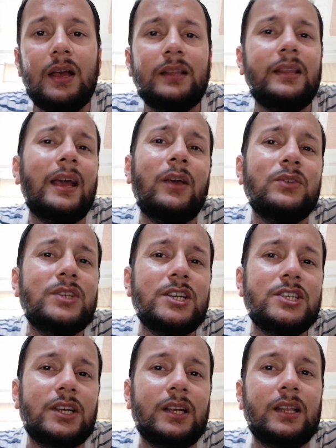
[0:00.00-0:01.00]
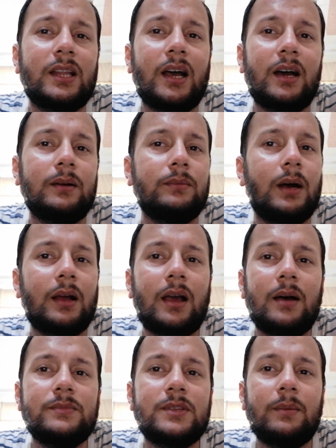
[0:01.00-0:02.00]
The accusation
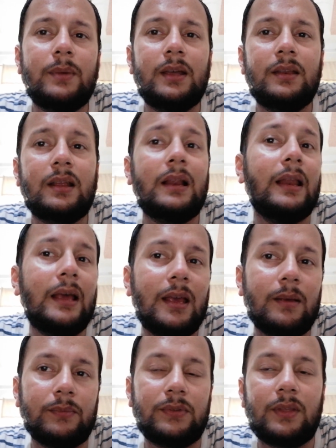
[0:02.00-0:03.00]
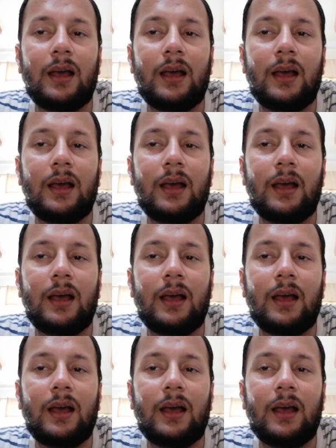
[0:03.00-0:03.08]
comes amid claims